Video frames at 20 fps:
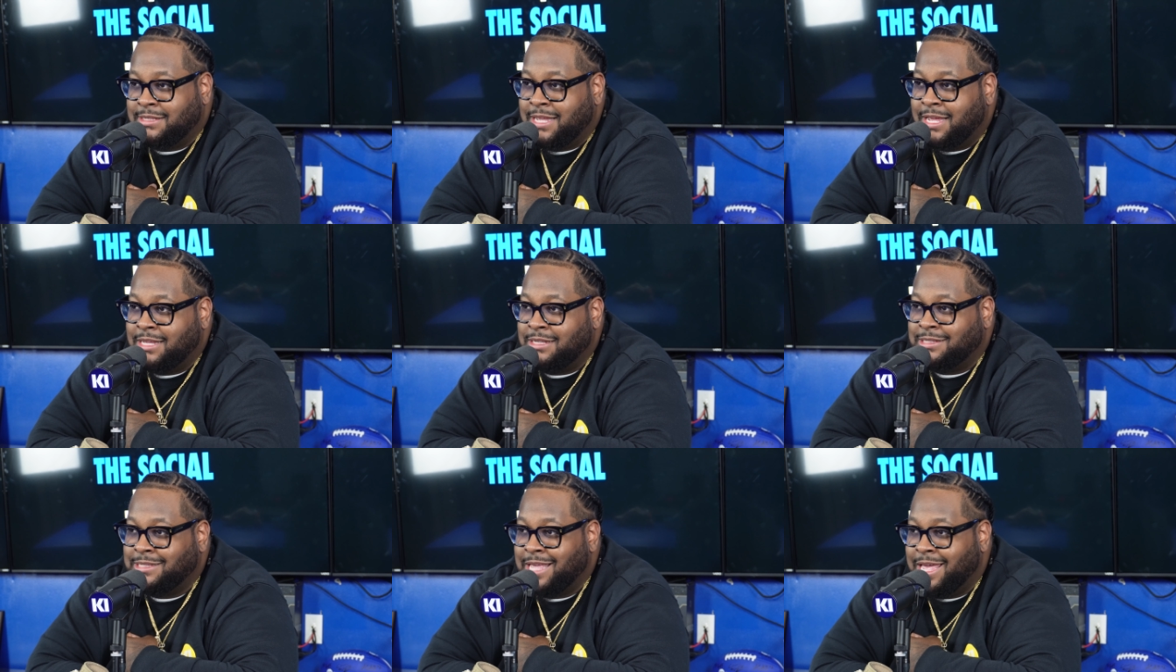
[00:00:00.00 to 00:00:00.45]

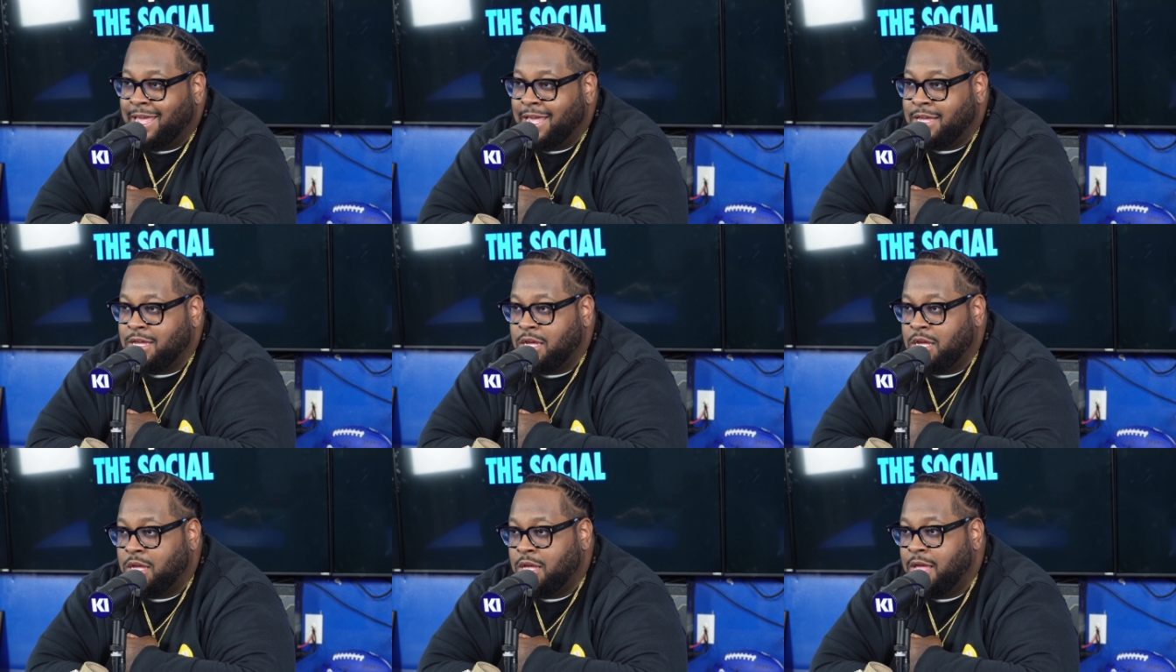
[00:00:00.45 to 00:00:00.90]
ain't
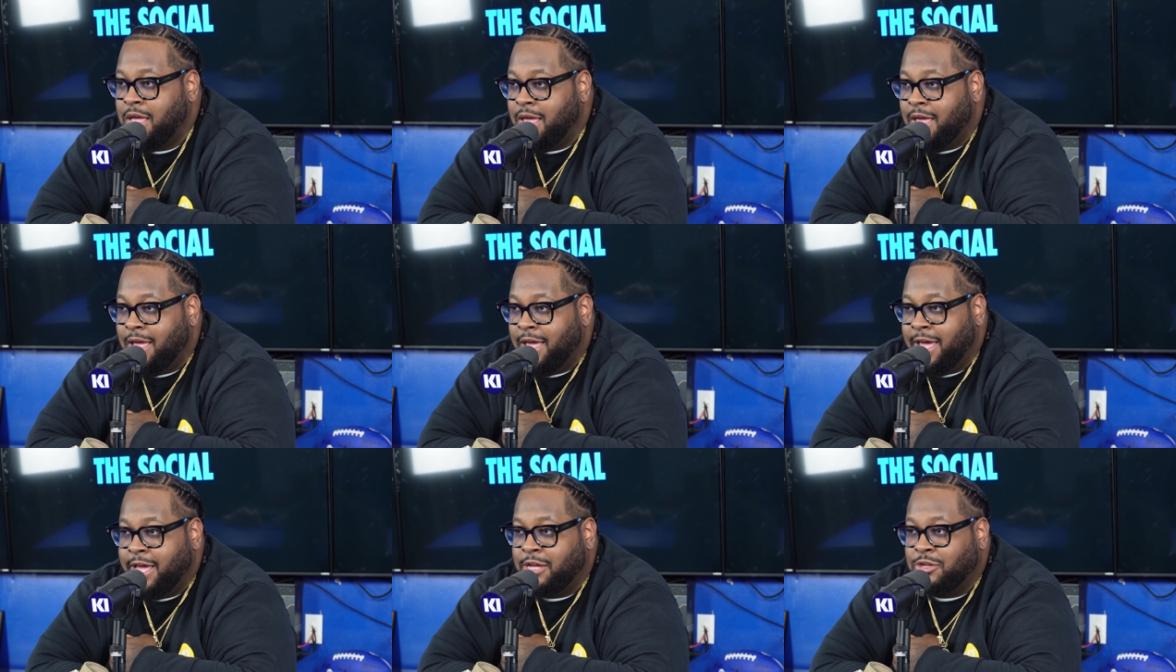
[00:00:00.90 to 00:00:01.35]
sagging.
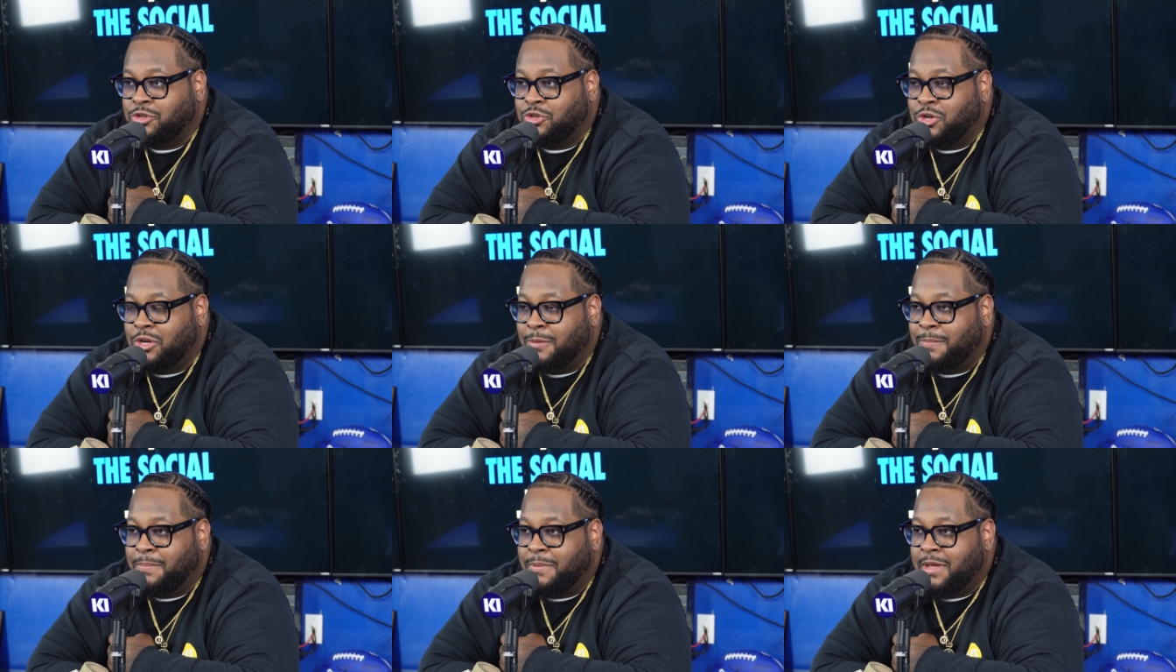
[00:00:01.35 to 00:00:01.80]
Ain't
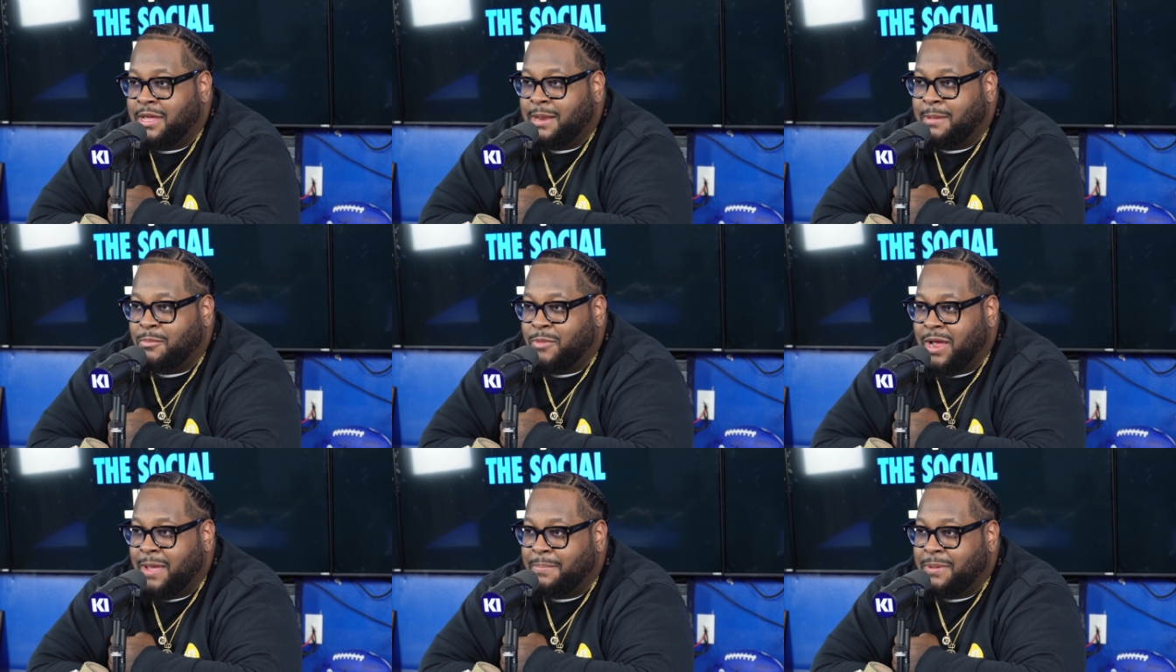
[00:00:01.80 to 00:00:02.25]
tripping,
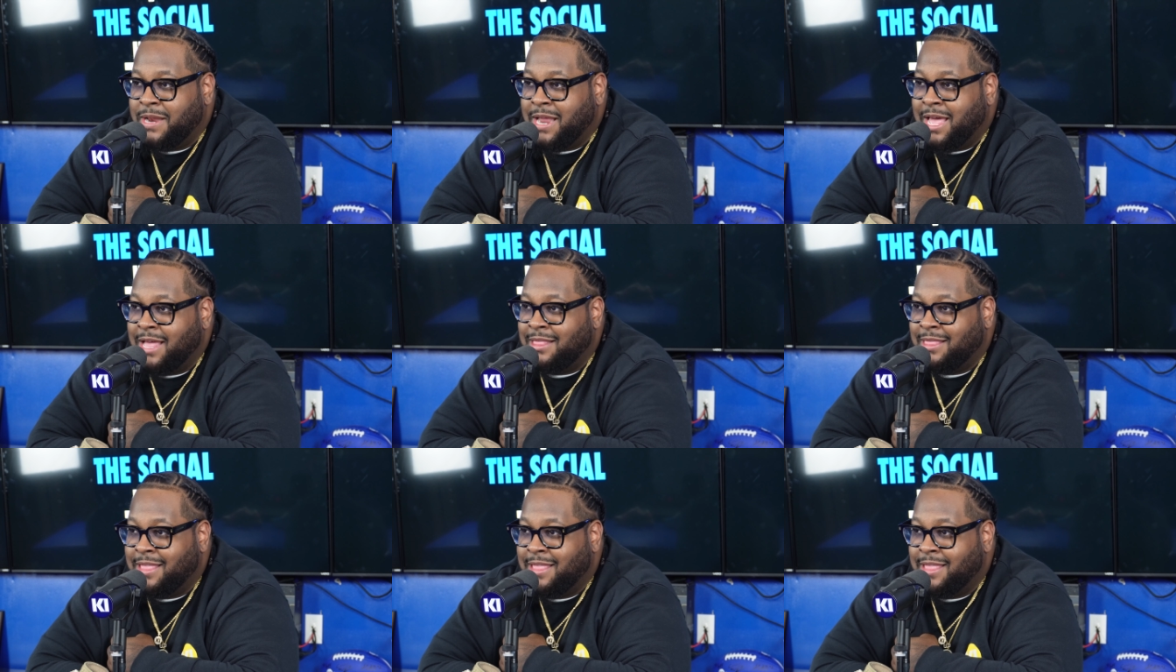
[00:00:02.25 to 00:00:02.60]
I'm rapping, not